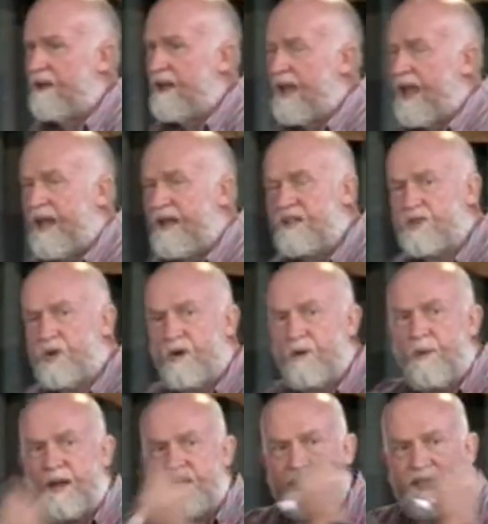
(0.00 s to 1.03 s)
And he's talking
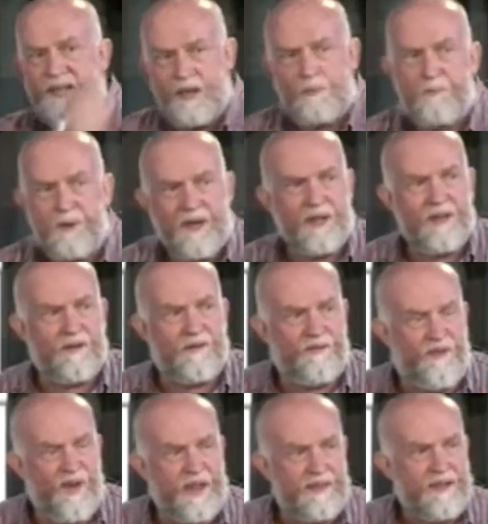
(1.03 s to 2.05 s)
about keeping the
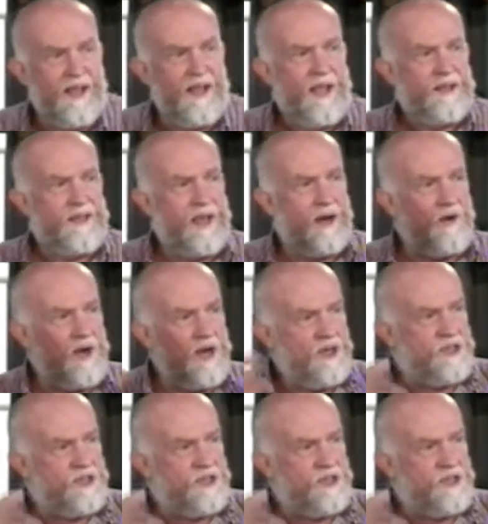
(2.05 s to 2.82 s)
faith. There is